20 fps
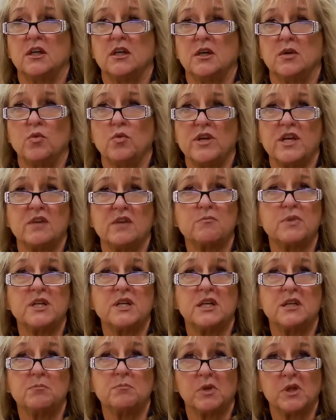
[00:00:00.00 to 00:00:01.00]
Uh, we have
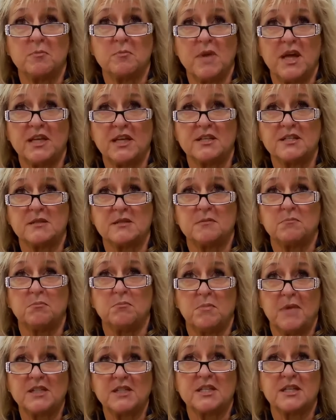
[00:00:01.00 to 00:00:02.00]
been implementing,
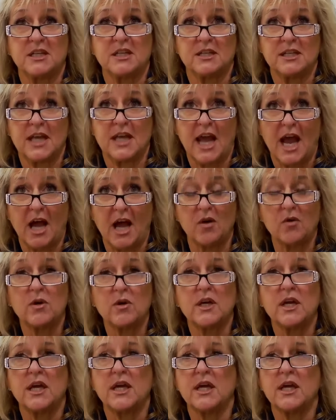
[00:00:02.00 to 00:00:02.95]
implementing it now,